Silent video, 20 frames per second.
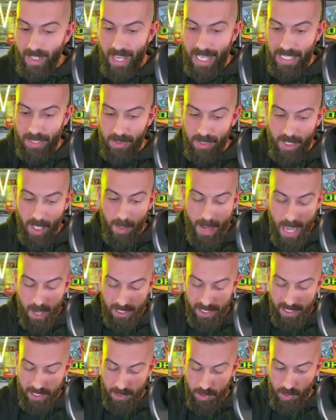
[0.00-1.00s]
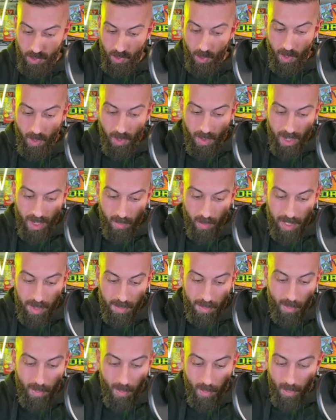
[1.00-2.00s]
and you somehow can control what you
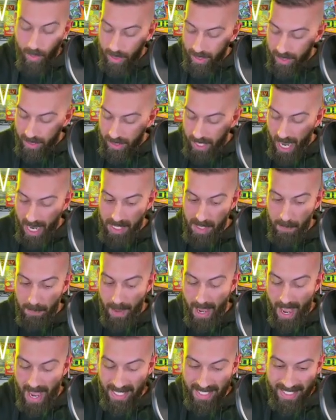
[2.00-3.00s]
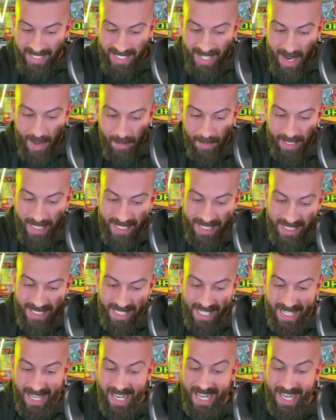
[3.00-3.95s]
pull out of your packs. But let's see.